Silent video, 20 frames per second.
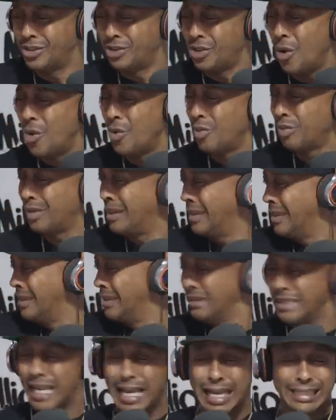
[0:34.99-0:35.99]
so
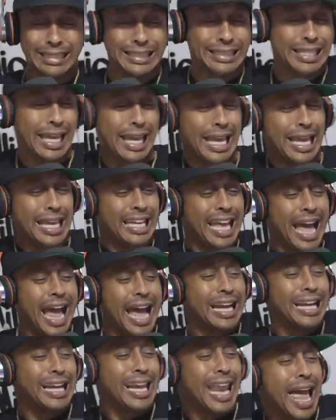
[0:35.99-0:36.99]
clear, haters think he got
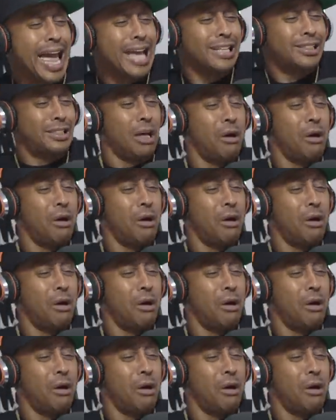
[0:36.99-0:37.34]
glass